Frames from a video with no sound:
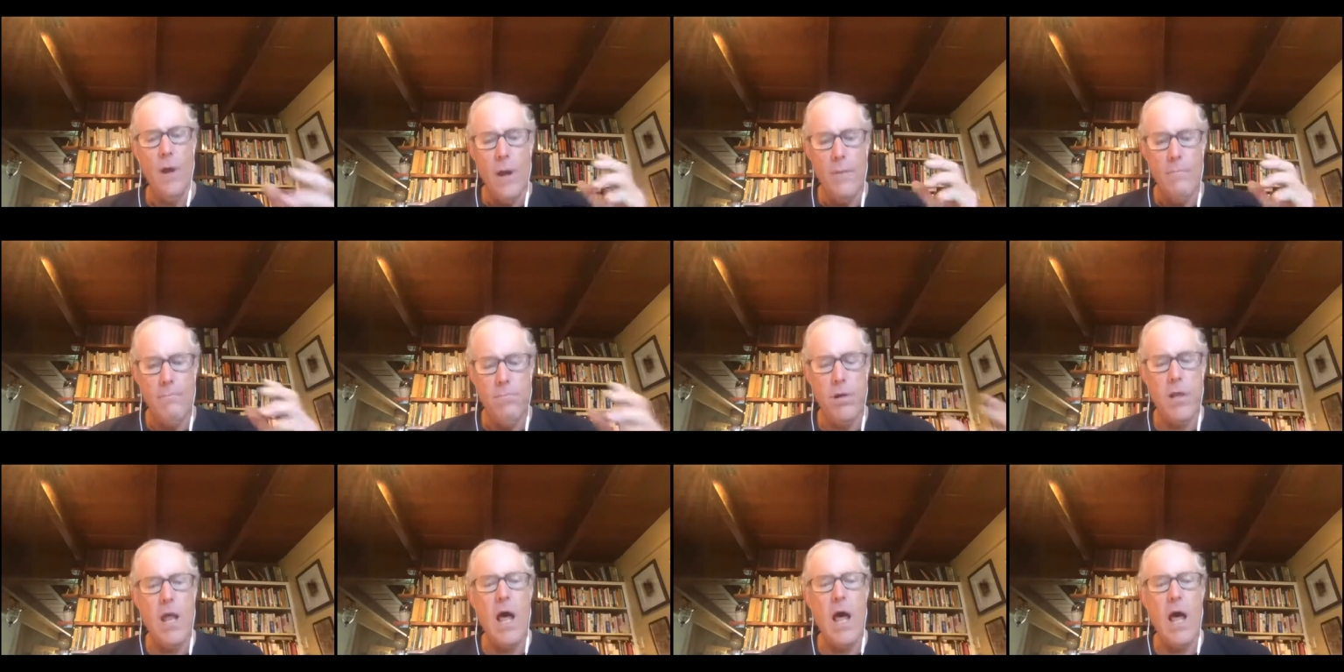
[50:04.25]

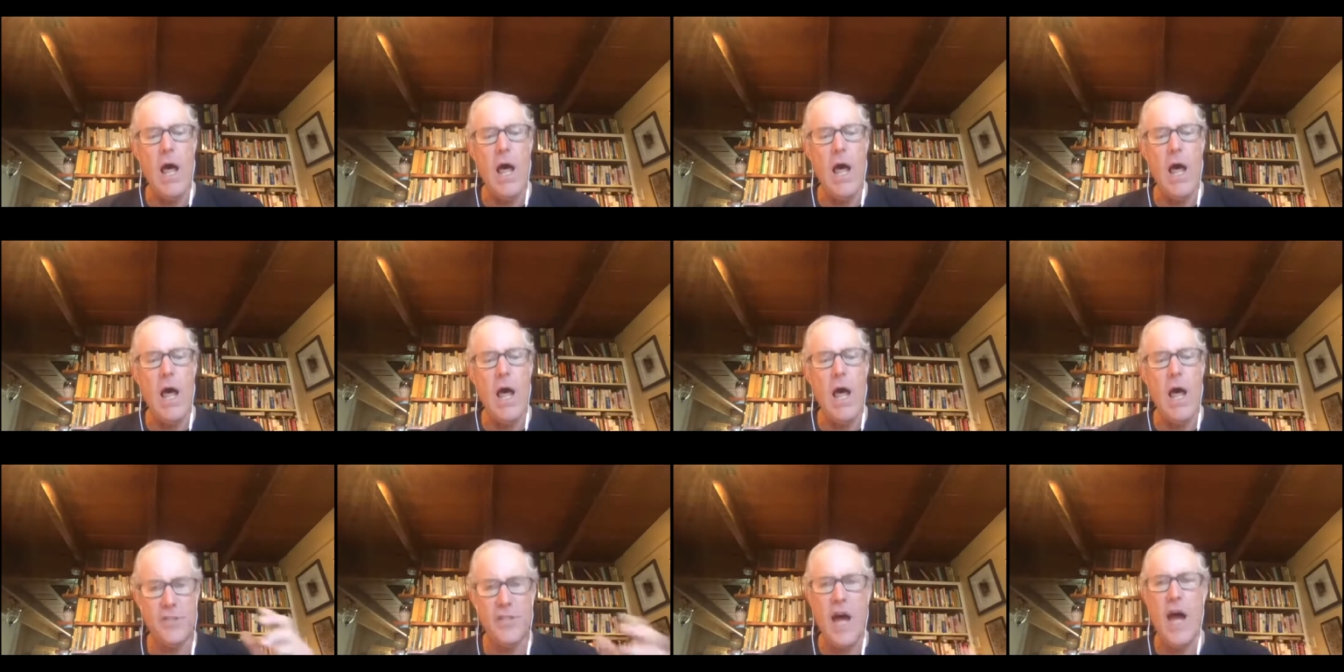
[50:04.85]
plodding
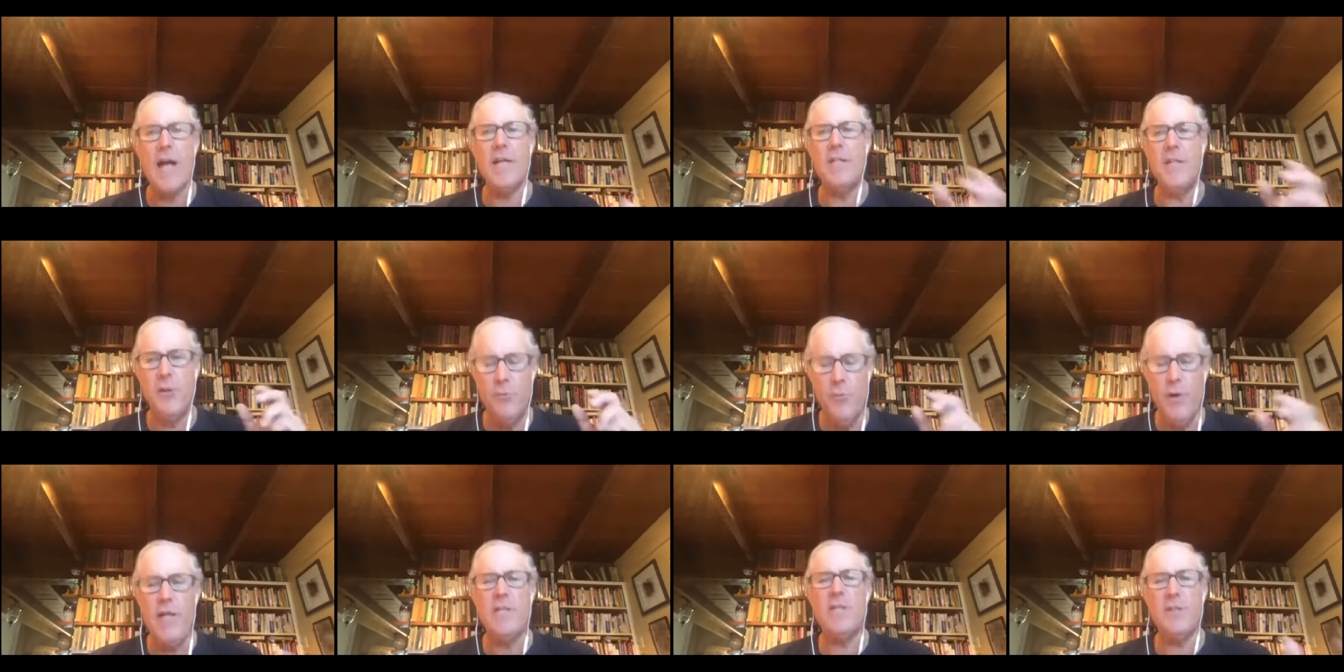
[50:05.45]
stodgy
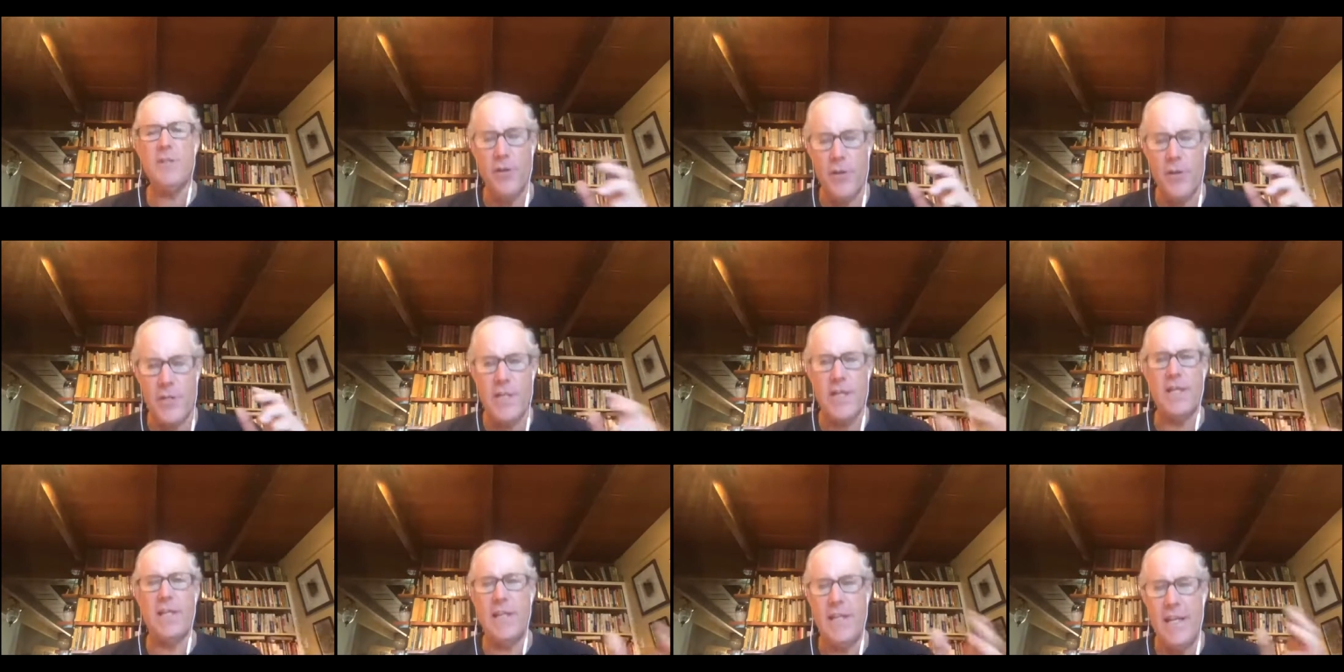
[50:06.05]
research
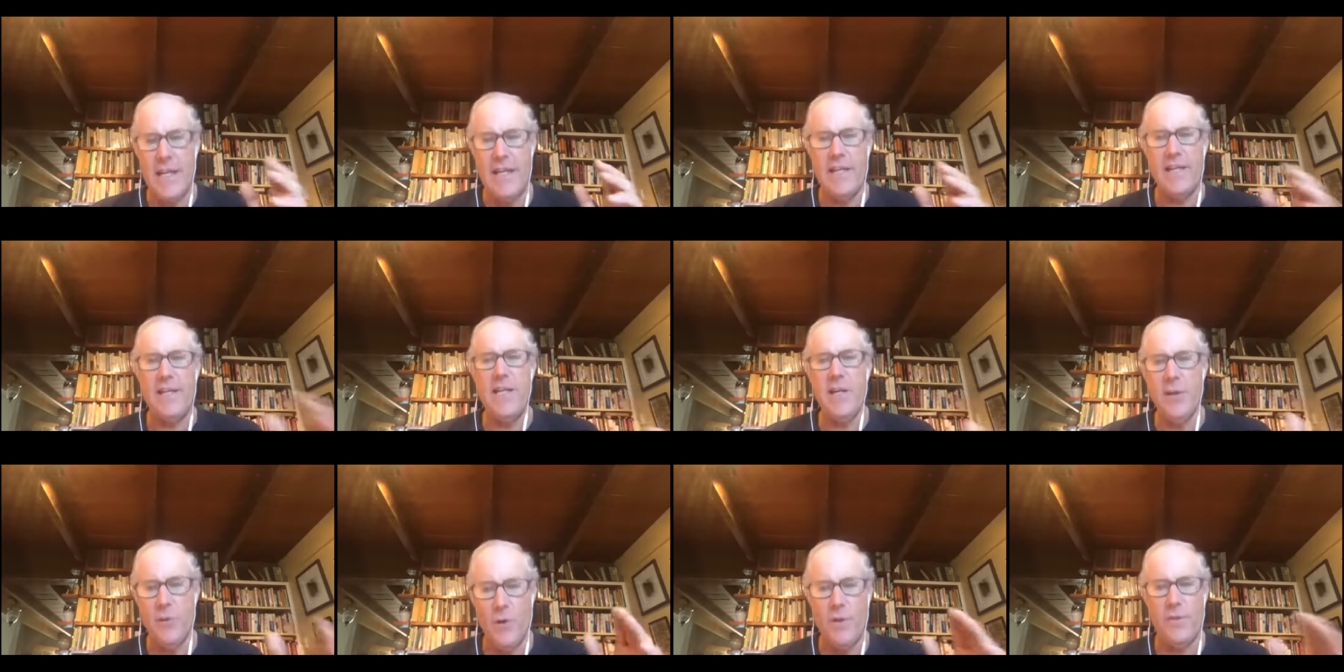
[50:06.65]
can can
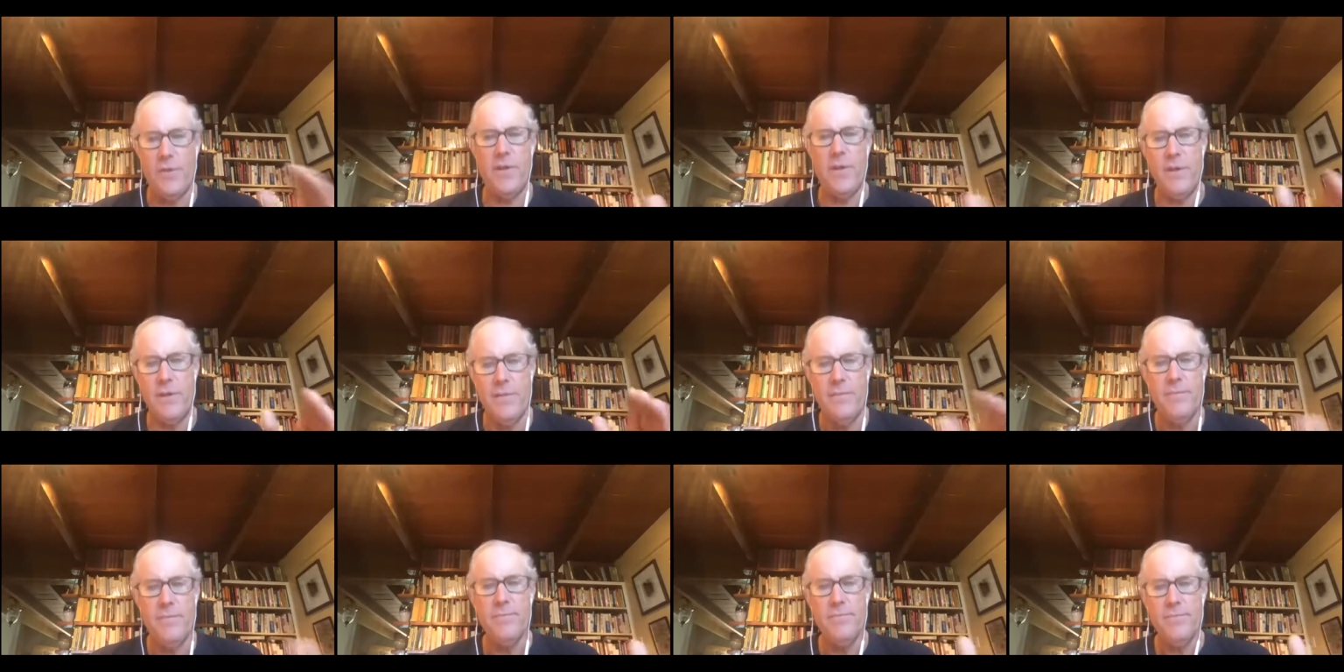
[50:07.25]
deal with it
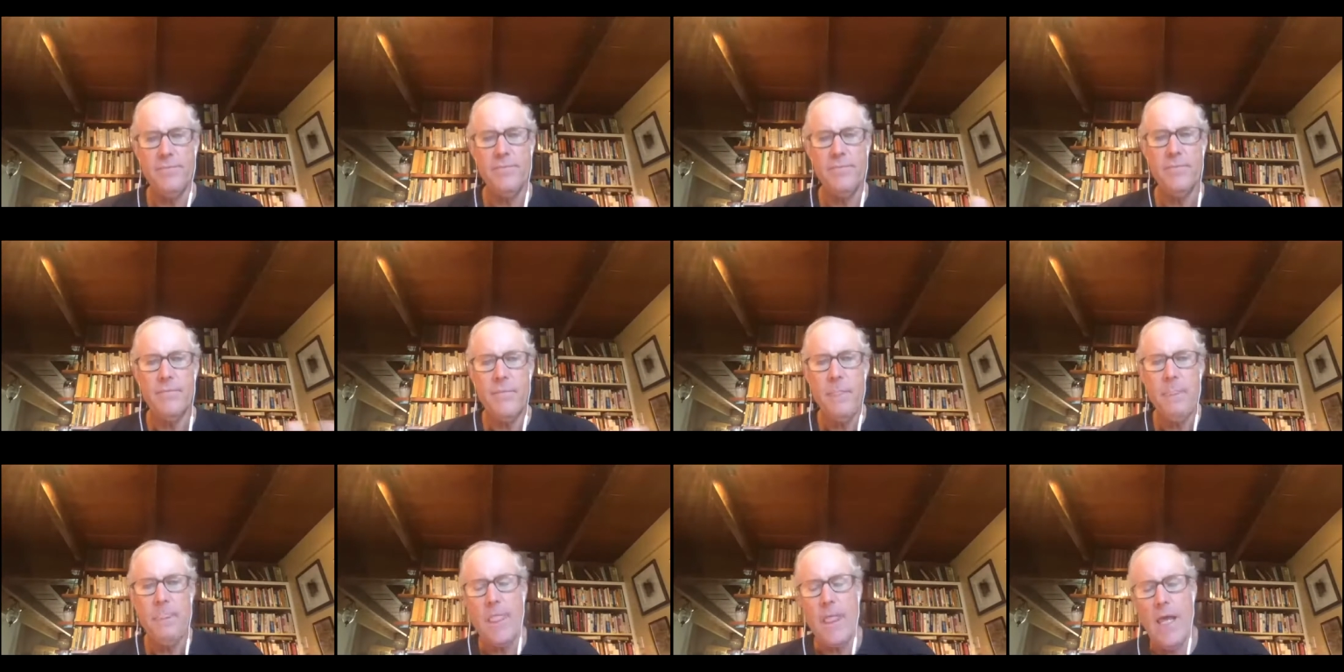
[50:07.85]

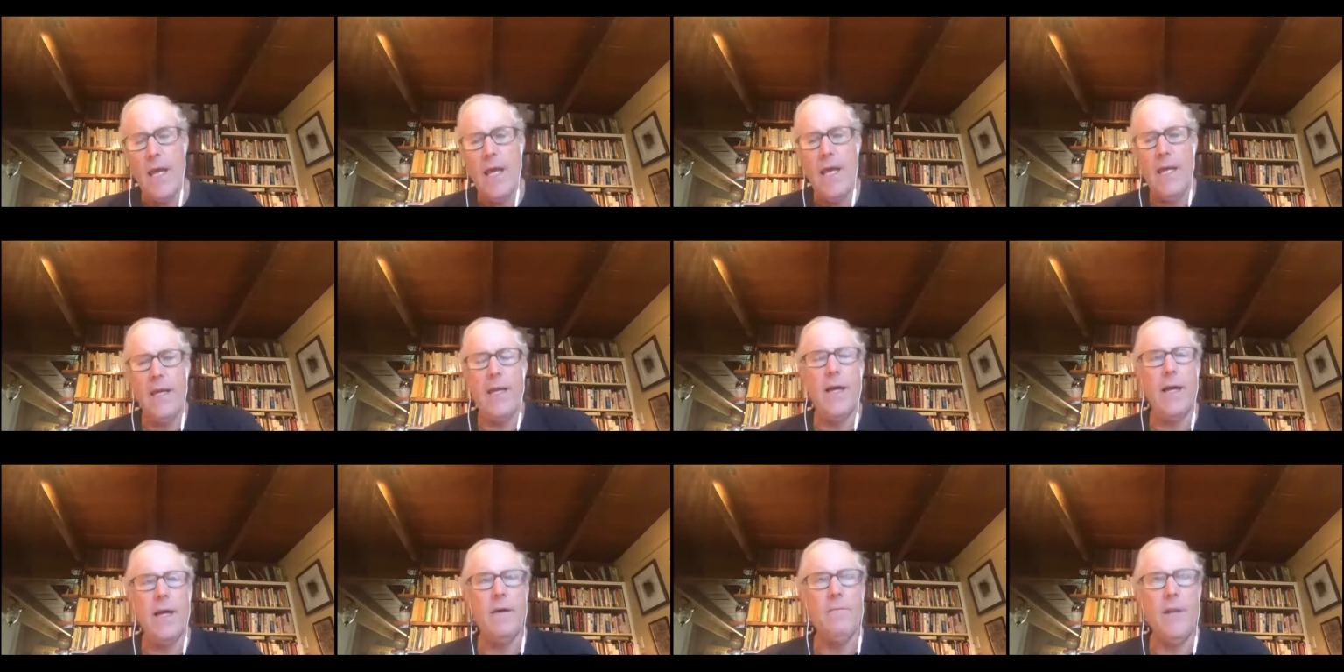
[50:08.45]
and uh,
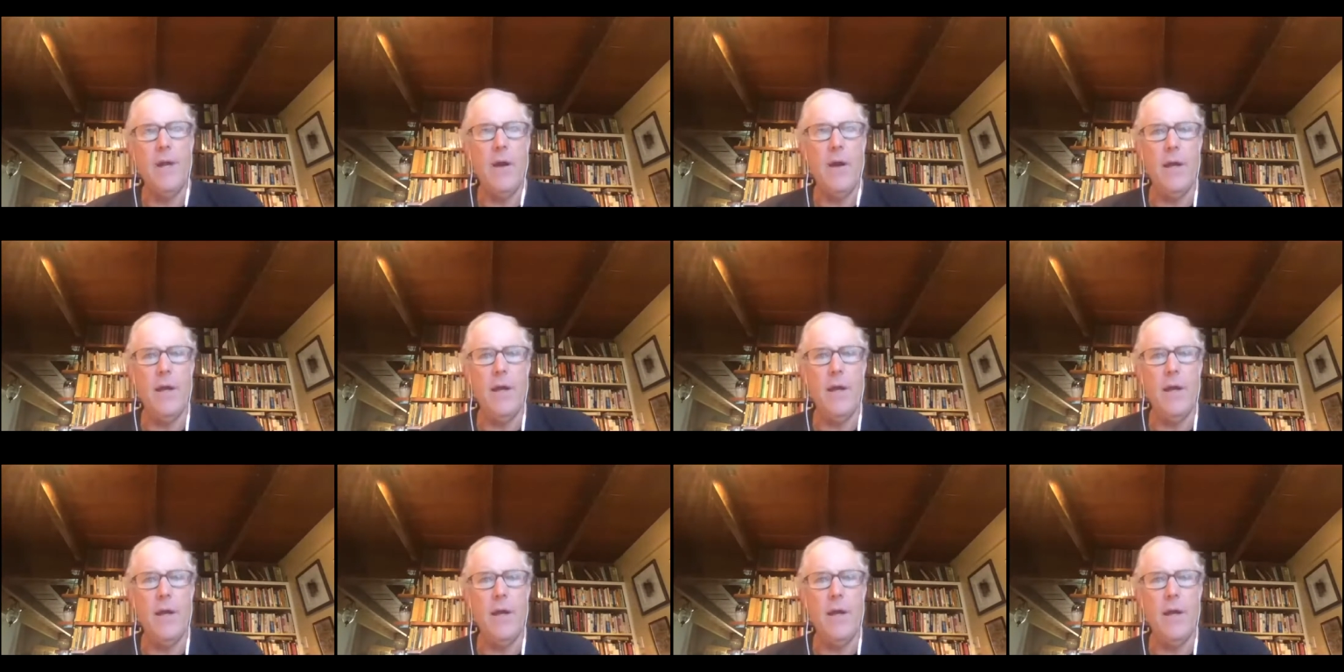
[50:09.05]
you know